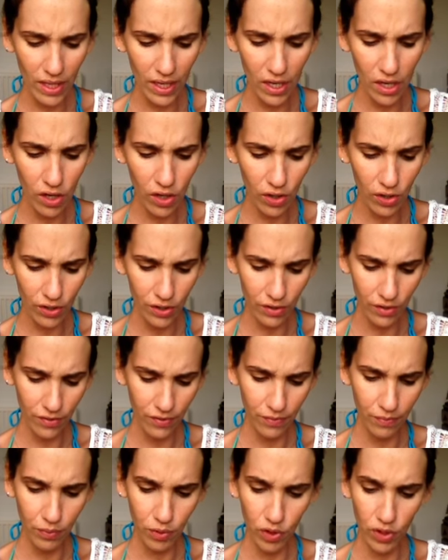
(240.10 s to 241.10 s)
a lot
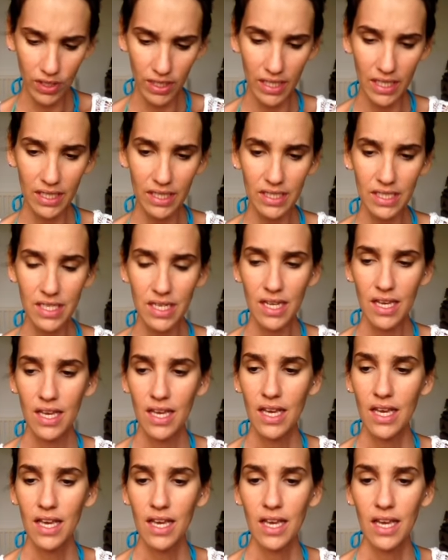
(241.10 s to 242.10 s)
of product,
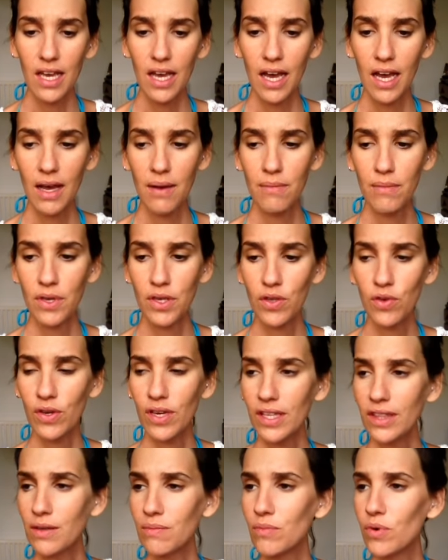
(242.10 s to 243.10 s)
you
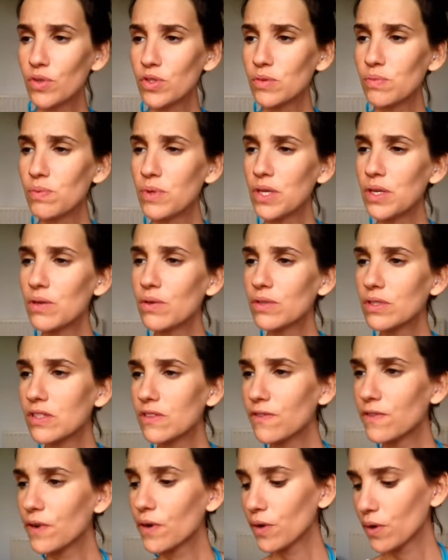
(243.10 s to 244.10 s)
get the most
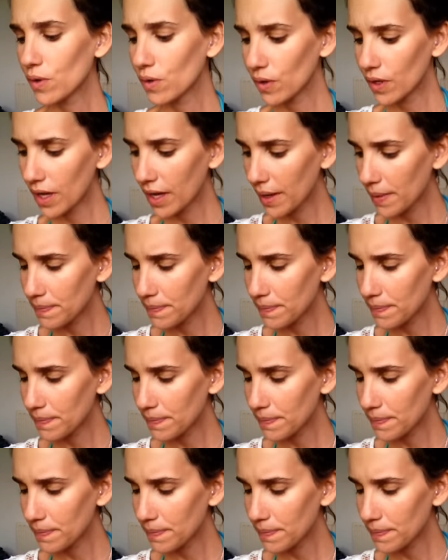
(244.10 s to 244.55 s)
beautiful